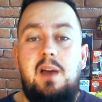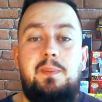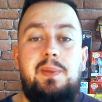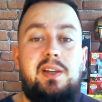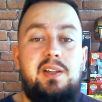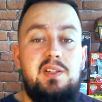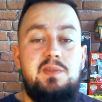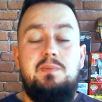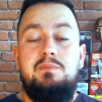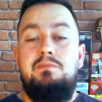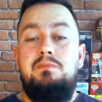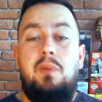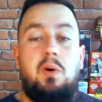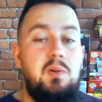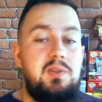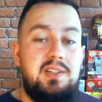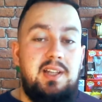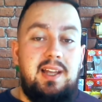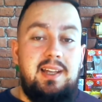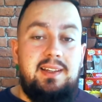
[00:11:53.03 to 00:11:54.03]
because
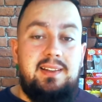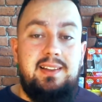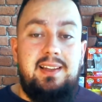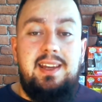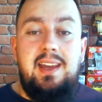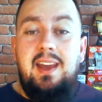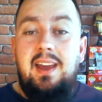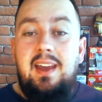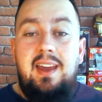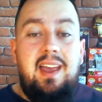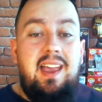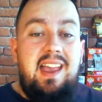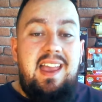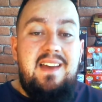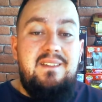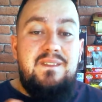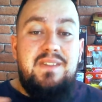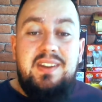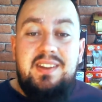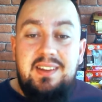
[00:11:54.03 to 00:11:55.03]
most likely
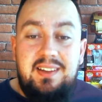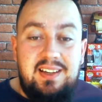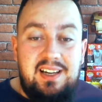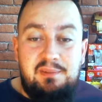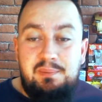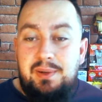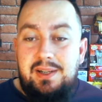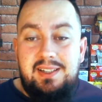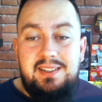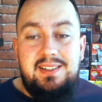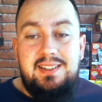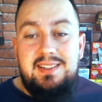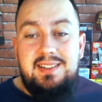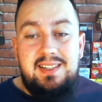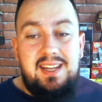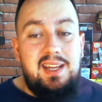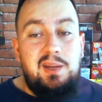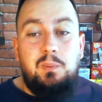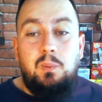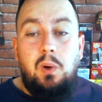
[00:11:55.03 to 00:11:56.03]
everything I predicted
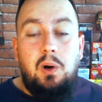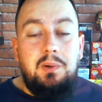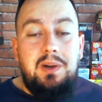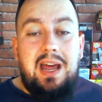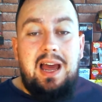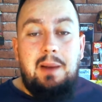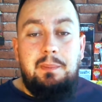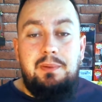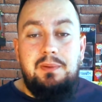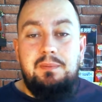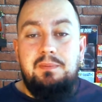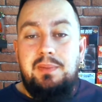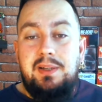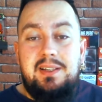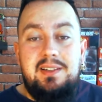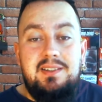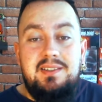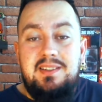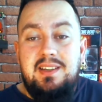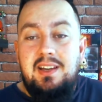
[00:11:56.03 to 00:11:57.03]
today won't happen
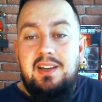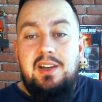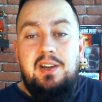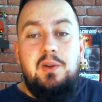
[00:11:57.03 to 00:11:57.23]
because